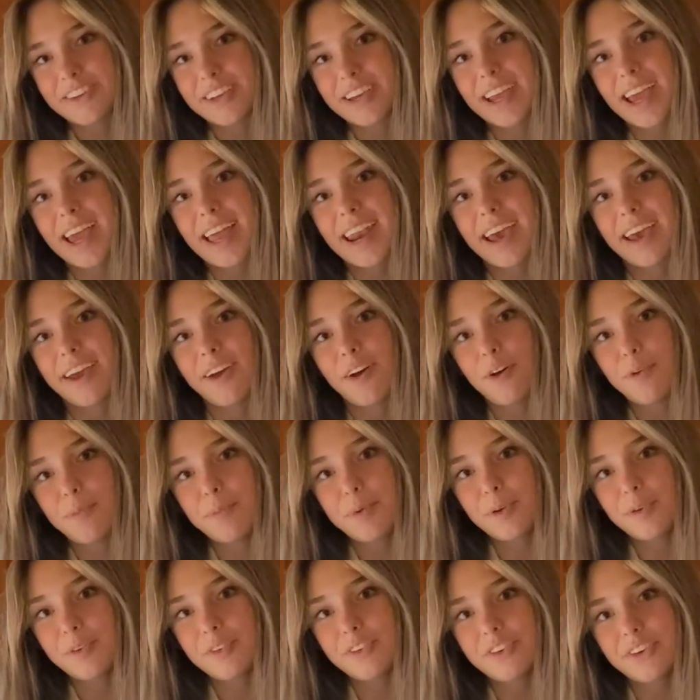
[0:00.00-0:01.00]
and I hope
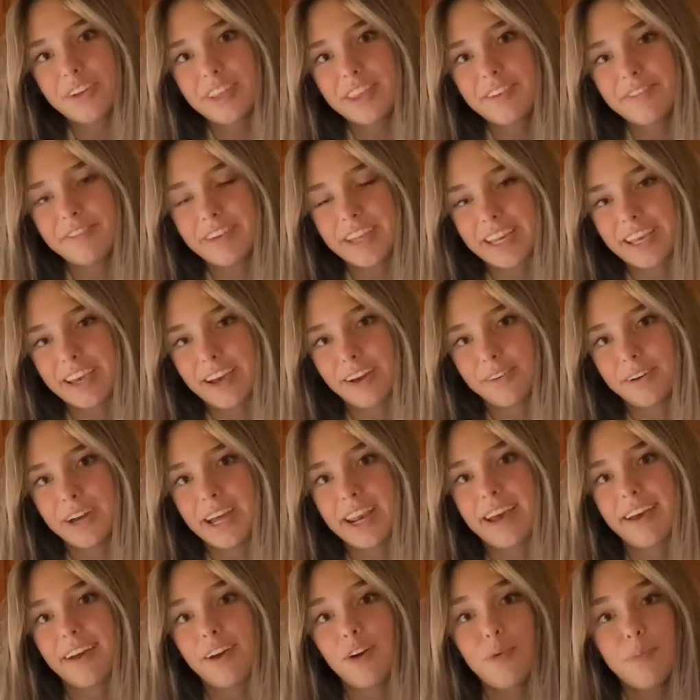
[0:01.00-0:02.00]
you enjoyed the video, and I
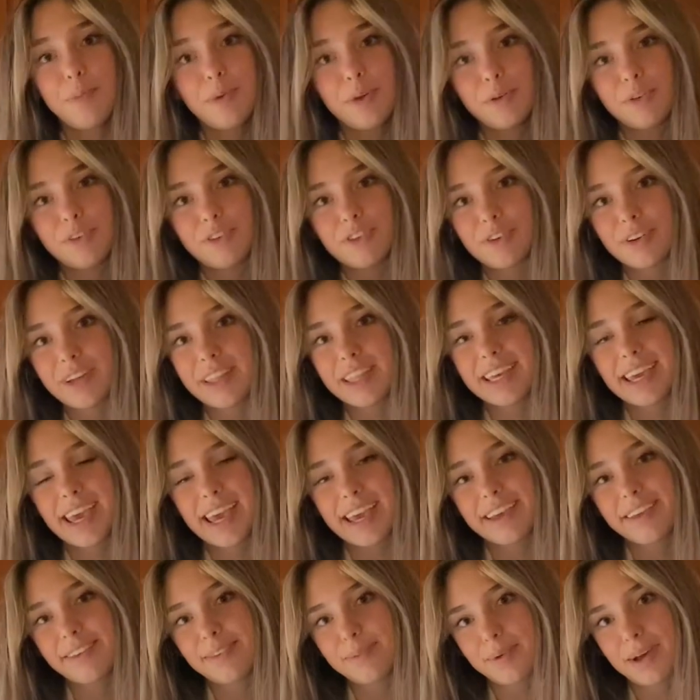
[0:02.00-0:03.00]
hope you enjoy the cake
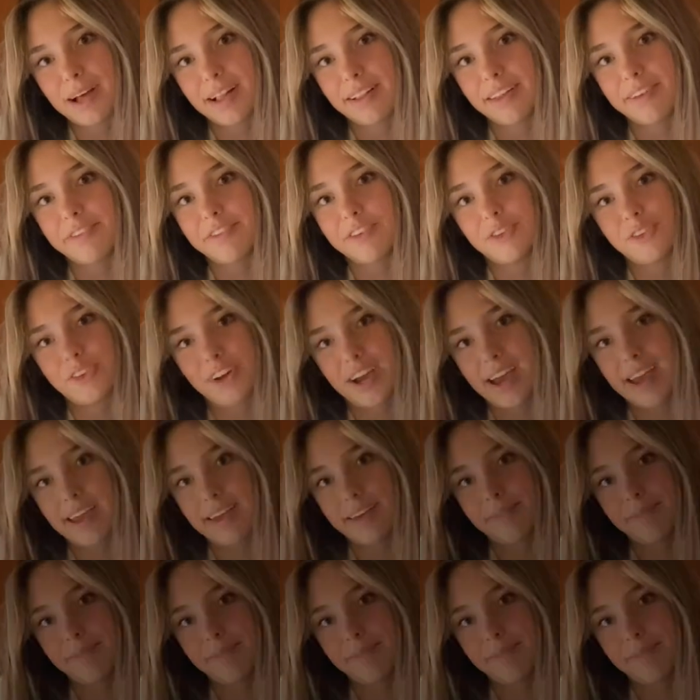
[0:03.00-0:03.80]
as well if you try it.